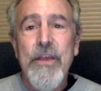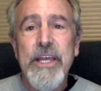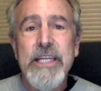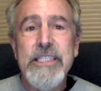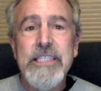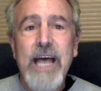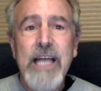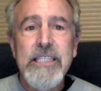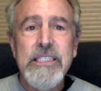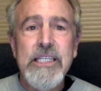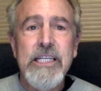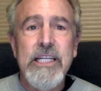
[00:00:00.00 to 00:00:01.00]

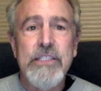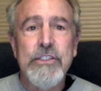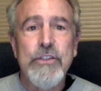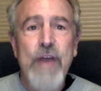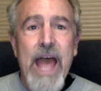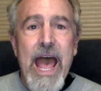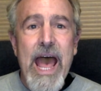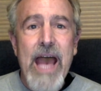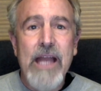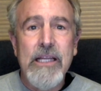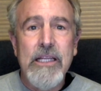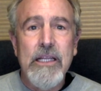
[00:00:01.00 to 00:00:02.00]
enticing us to
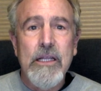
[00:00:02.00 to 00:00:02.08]
act,